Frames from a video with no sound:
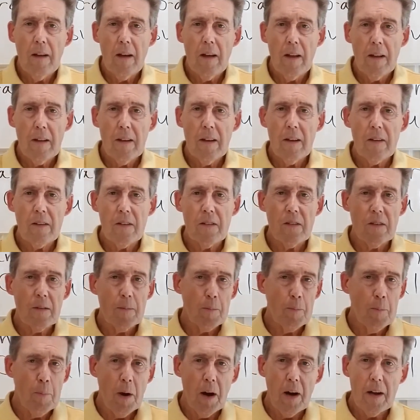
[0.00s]
And this,
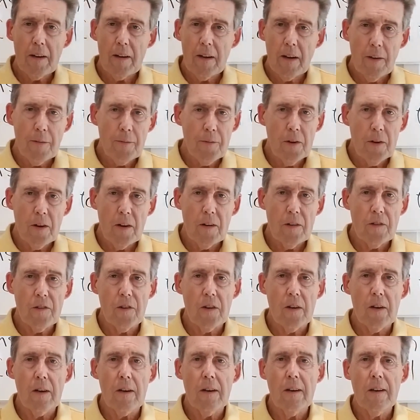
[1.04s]
by
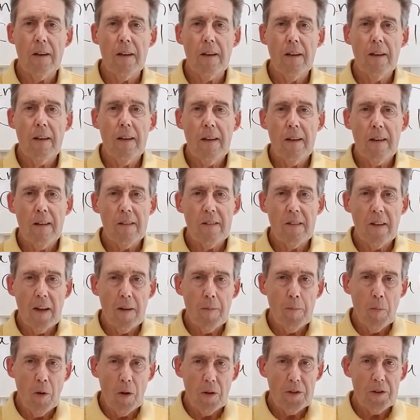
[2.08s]
definition, is a
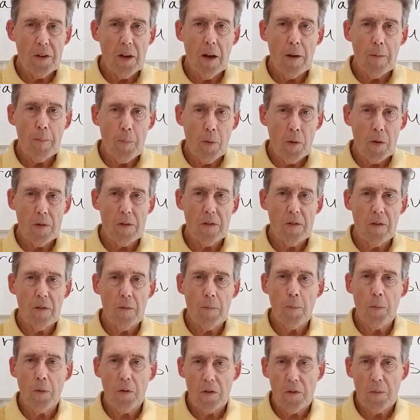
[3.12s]

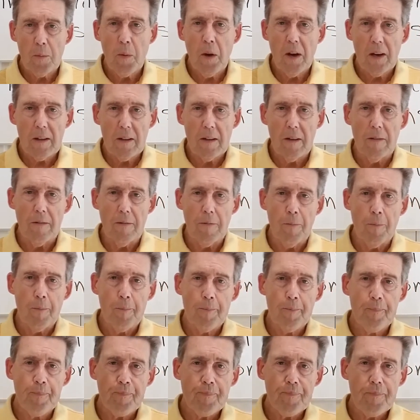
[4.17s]
multi-person perspective.
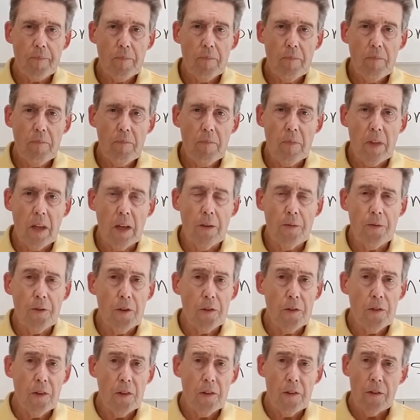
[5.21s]
If
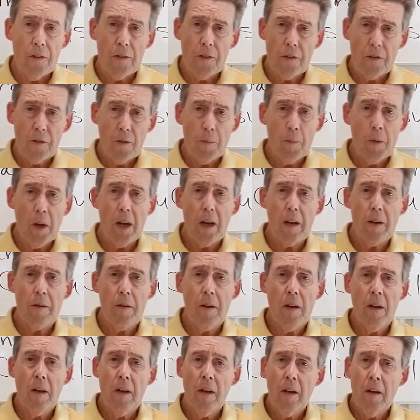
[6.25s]
decisions are
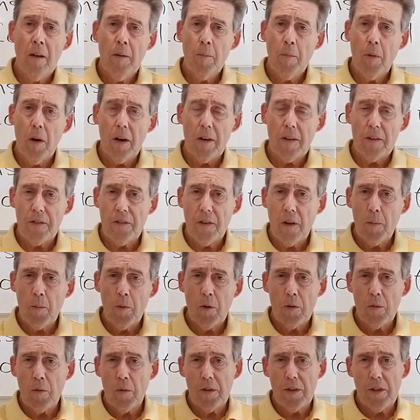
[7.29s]
made by
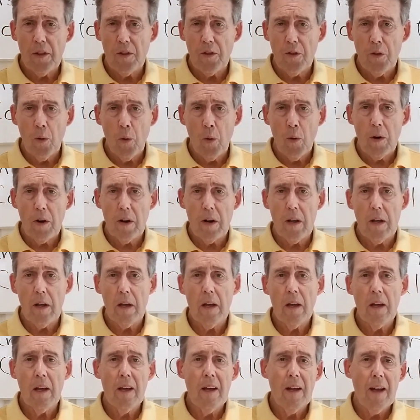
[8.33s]
someone with authority